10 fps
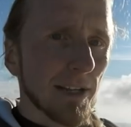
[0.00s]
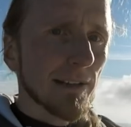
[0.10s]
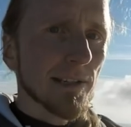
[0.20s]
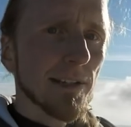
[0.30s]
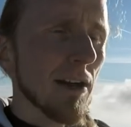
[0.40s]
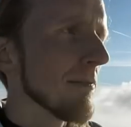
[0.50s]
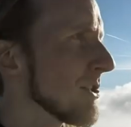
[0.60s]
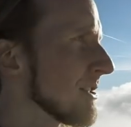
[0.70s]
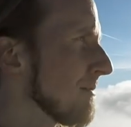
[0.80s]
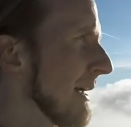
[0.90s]
and now I'm
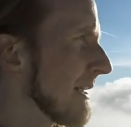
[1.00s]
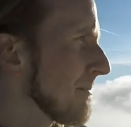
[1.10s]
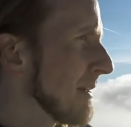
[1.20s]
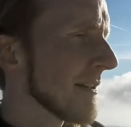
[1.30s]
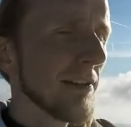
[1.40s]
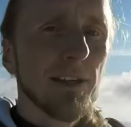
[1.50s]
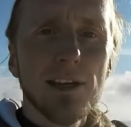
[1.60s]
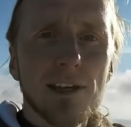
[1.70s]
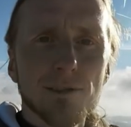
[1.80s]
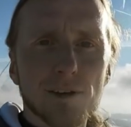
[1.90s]
just waiting a bit
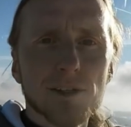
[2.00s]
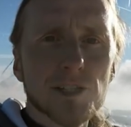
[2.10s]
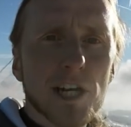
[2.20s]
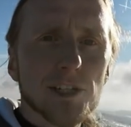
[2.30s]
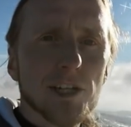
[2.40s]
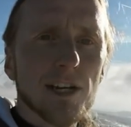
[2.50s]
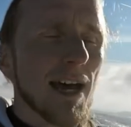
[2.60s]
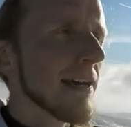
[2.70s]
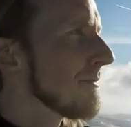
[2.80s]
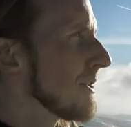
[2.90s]
for the changing
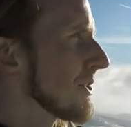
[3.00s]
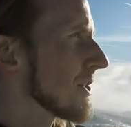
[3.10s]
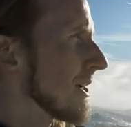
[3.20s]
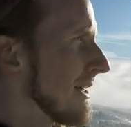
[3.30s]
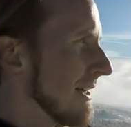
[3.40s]
light, which